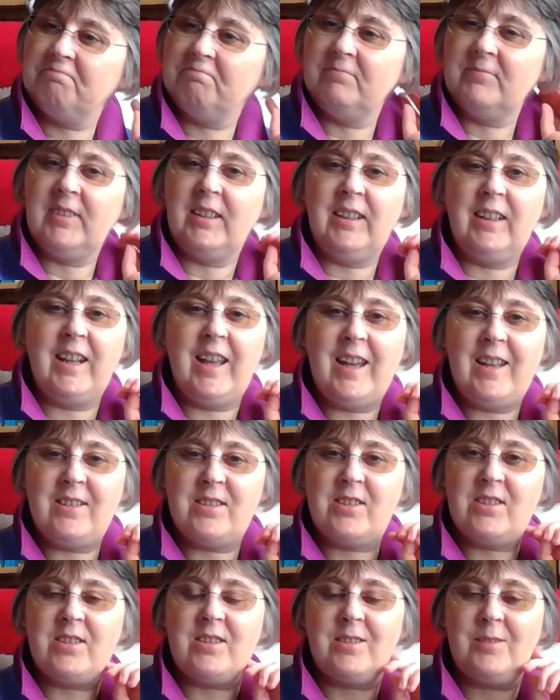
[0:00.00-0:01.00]

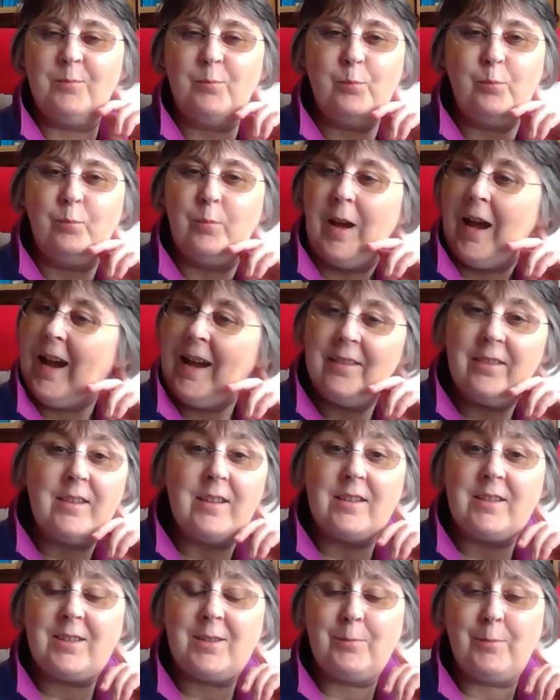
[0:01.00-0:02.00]
let's add
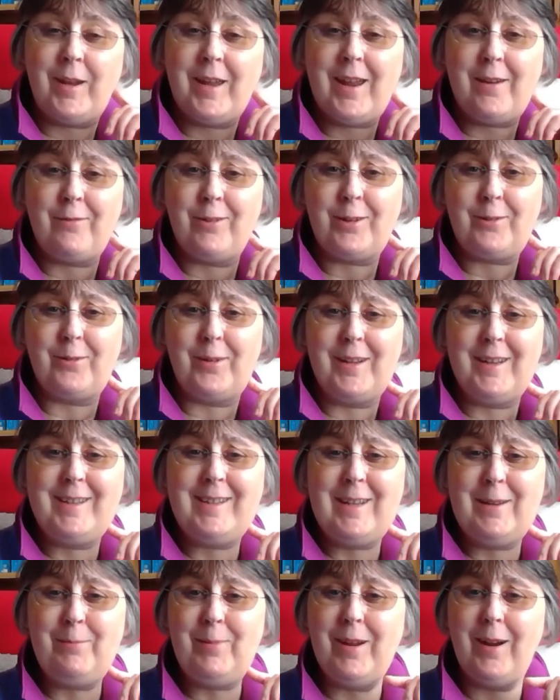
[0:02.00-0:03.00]
this to my ever-growing
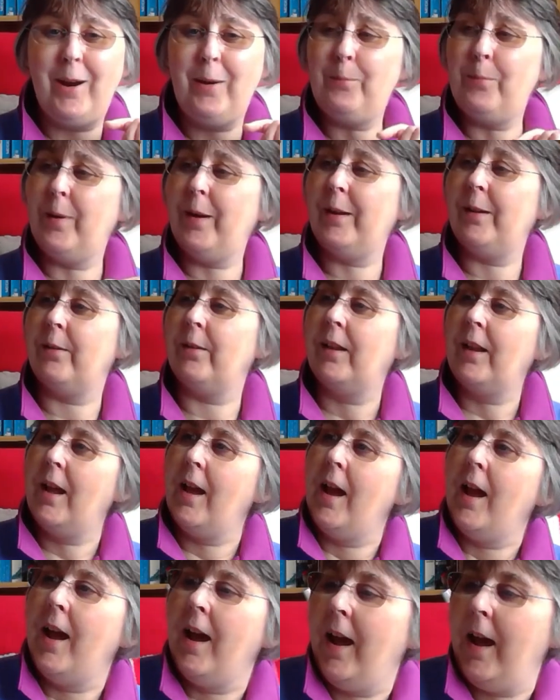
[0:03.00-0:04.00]
TBR pile.
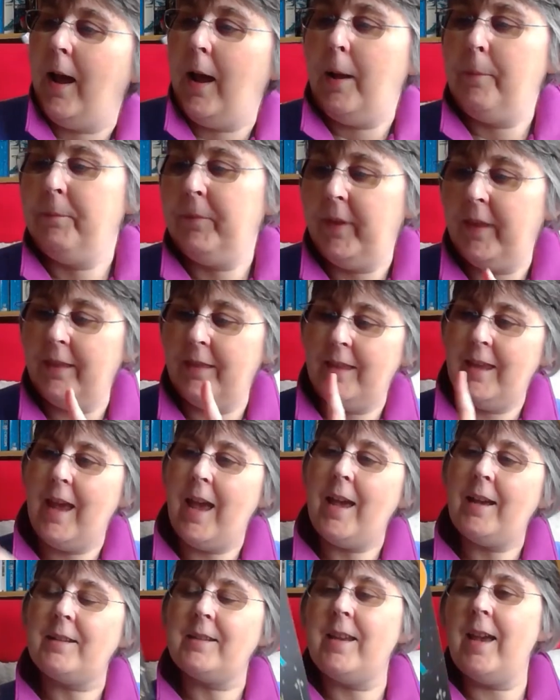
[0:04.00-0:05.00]
The
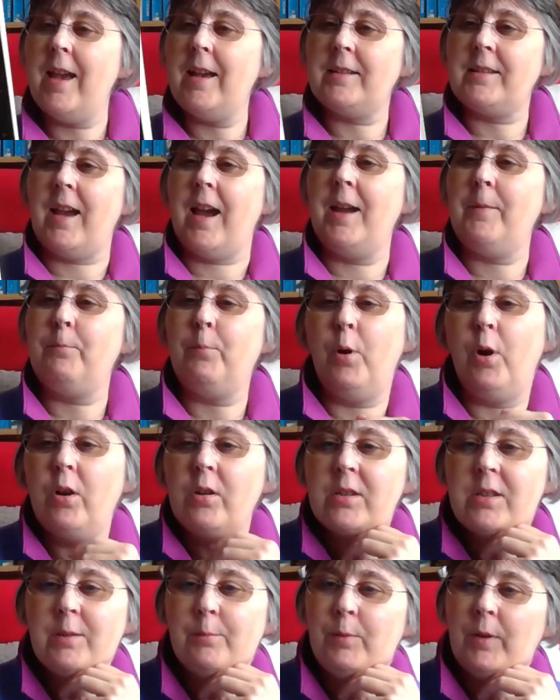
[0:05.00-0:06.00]
Ex-Hex I
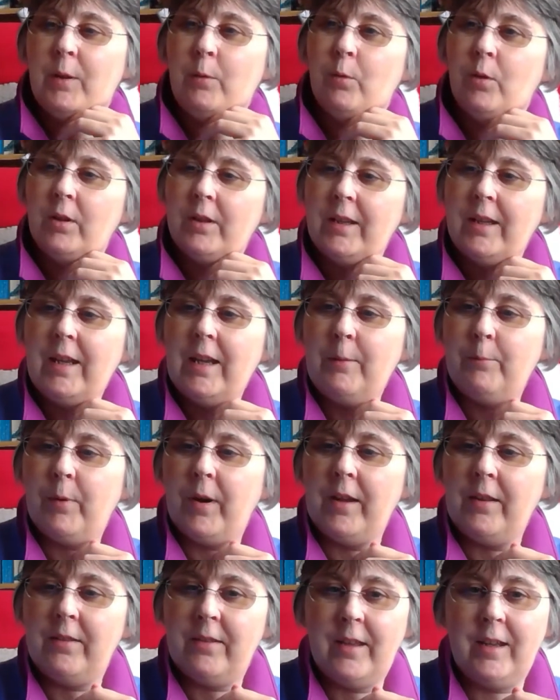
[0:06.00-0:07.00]
possibly will keep,
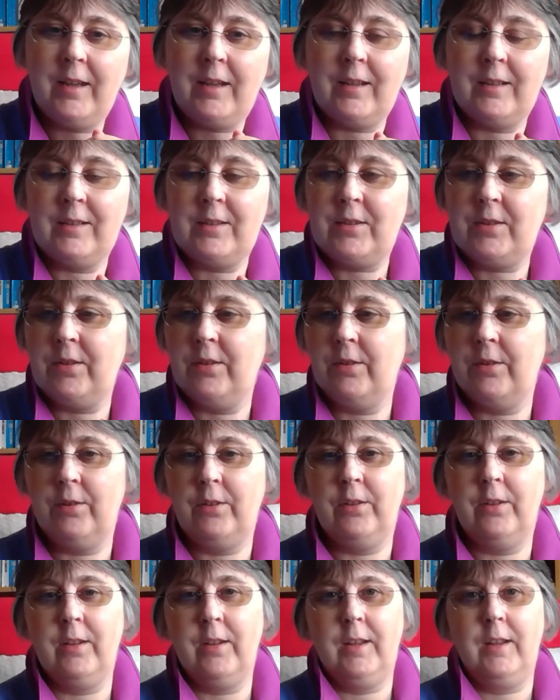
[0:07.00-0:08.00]
I think,
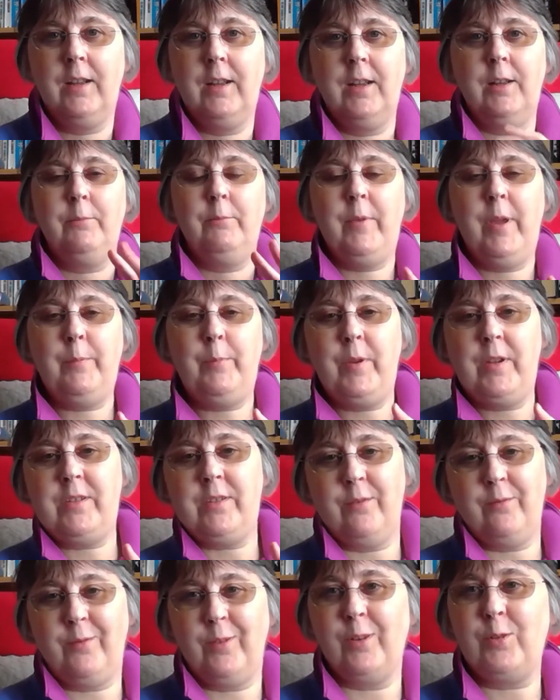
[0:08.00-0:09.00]
until maybe
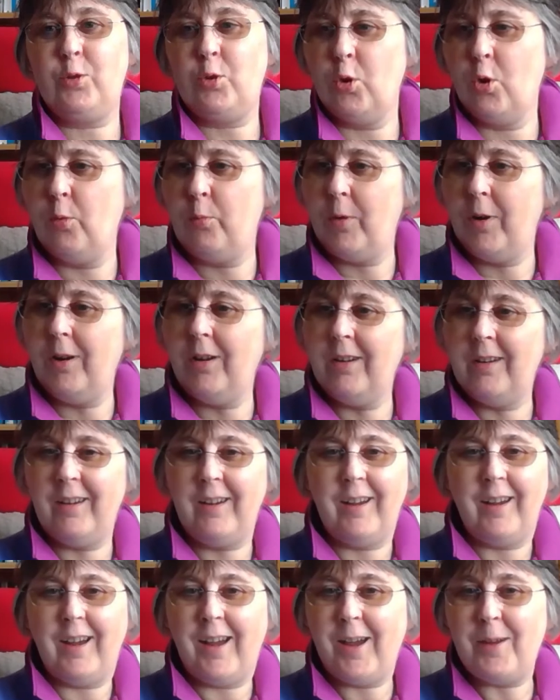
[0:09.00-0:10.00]
sort of October.
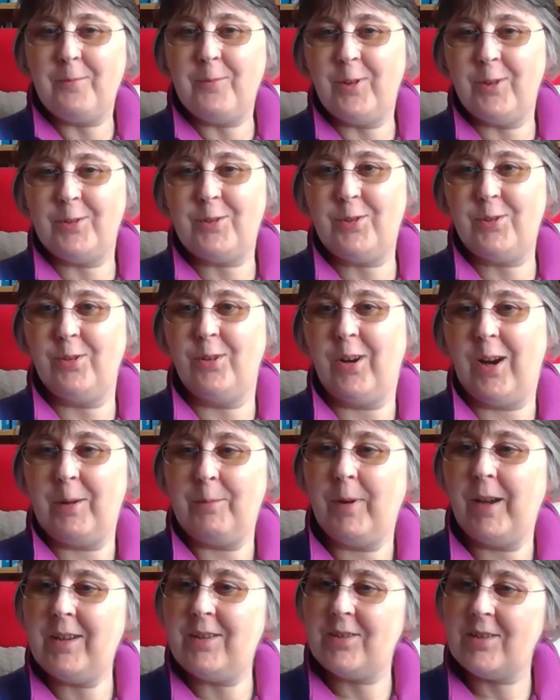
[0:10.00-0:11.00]
I'm not sure. I
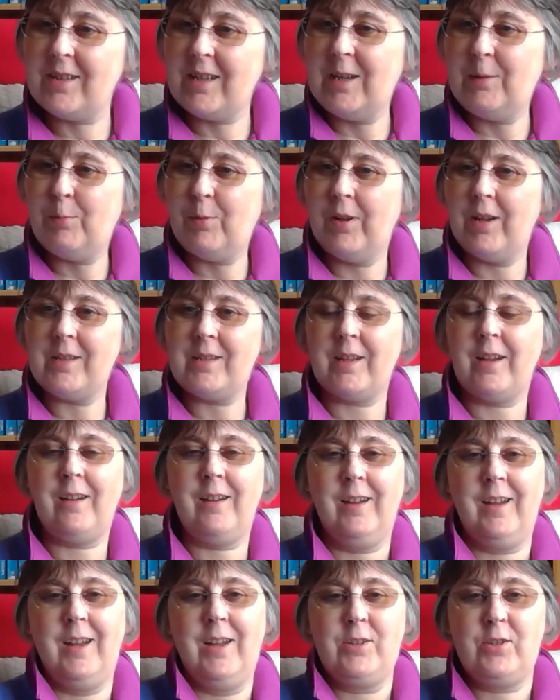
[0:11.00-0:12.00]
might just keep it as a
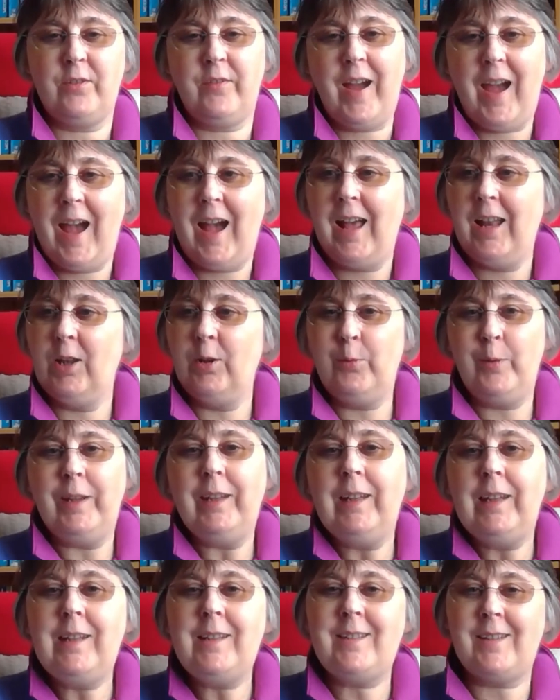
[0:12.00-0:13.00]
sort of
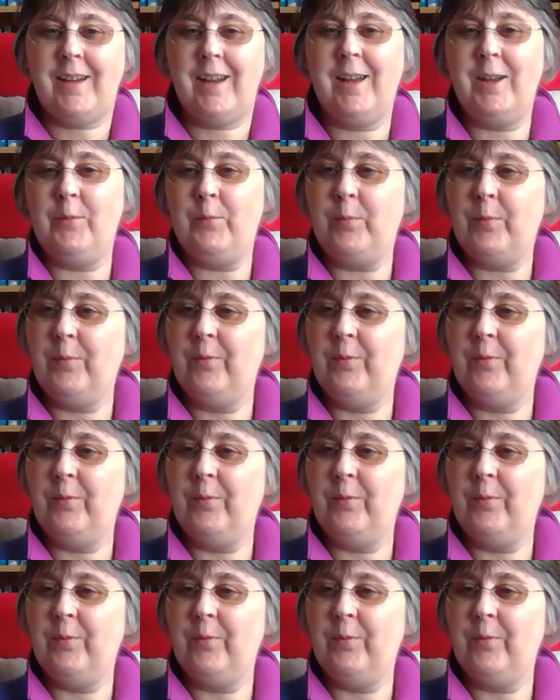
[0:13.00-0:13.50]
Halloween-y type